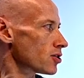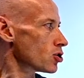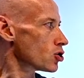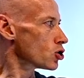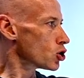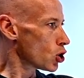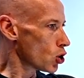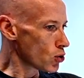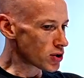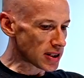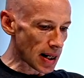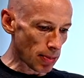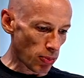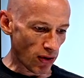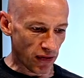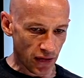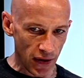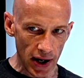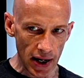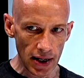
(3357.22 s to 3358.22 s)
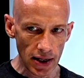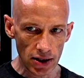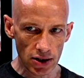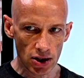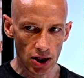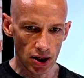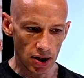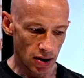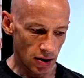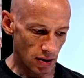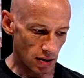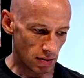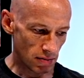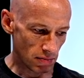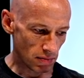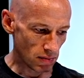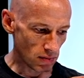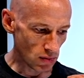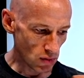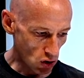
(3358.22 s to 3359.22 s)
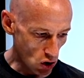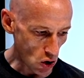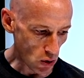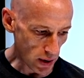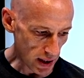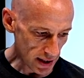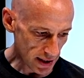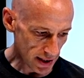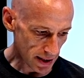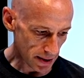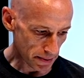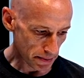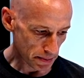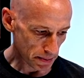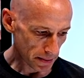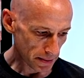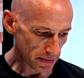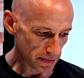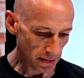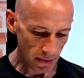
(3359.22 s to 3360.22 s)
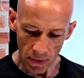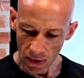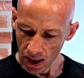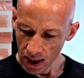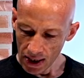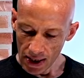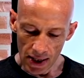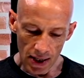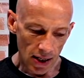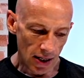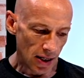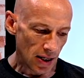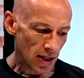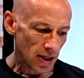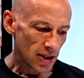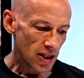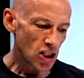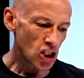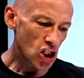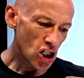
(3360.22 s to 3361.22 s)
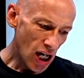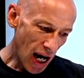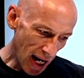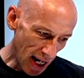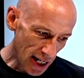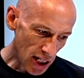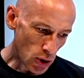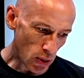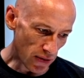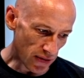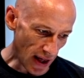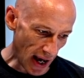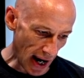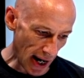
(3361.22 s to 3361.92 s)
So two separate things, GUIs. The challenge with